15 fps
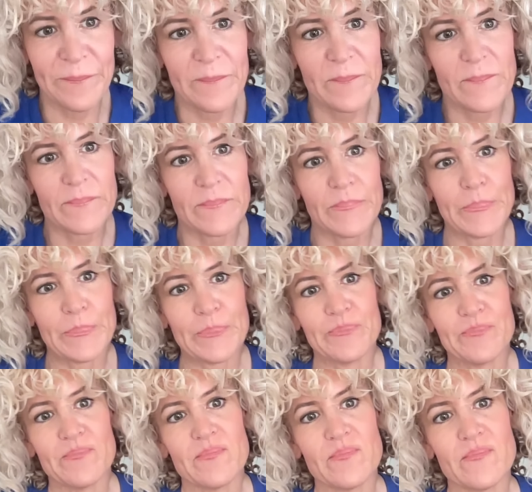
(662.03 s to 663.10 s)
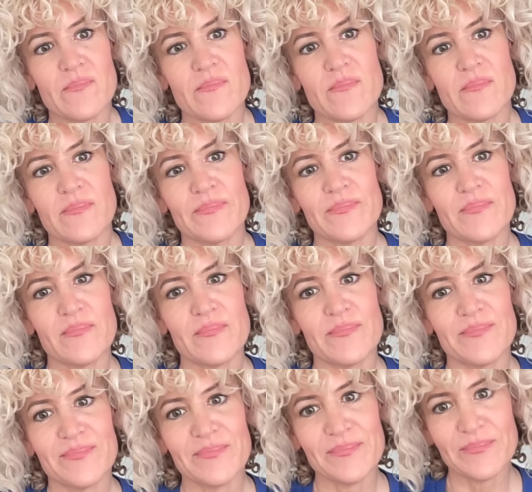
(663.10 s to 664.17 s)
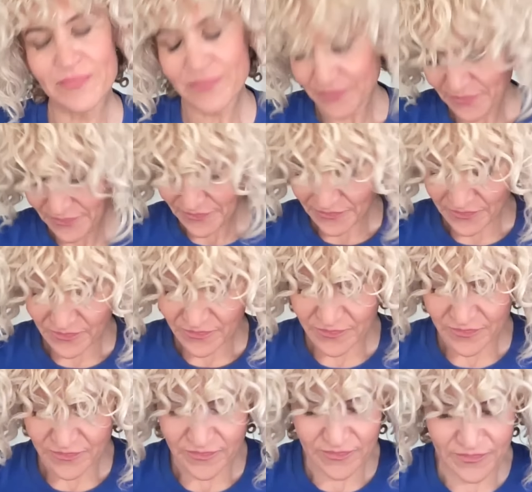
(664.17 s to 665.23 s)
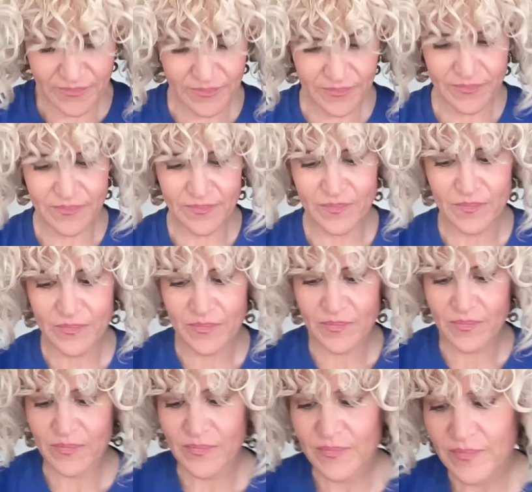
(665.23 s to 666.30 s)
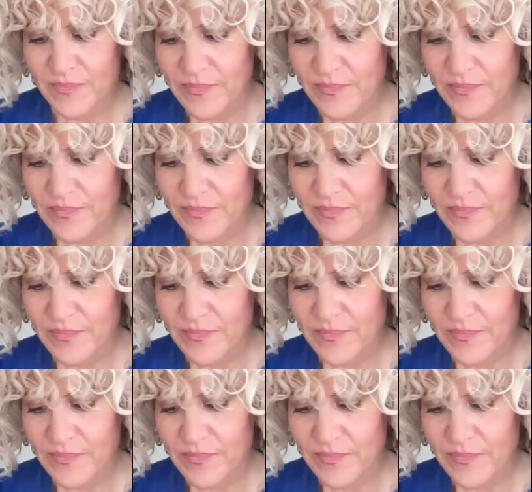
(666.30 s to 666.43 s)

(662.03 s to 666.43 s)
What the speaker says: (not speaking)